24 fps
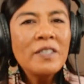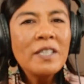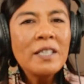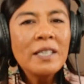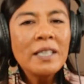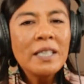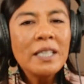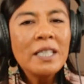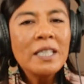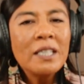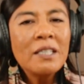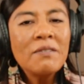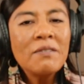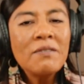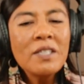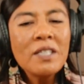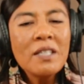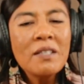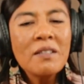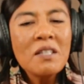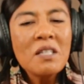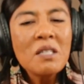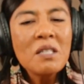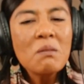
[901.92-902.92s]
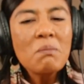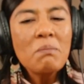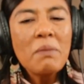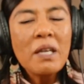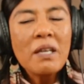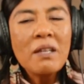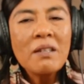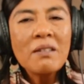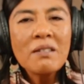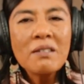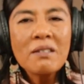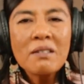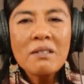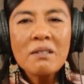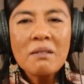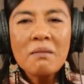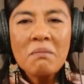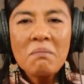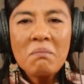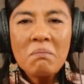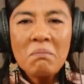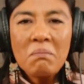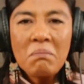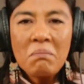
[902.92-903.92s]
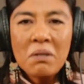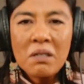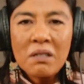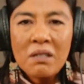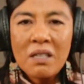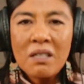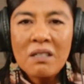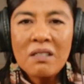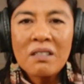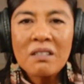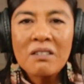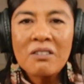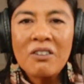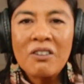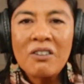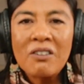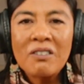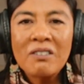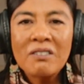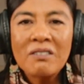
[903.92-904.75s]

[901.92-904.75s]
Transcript: lives in the space beneath it all.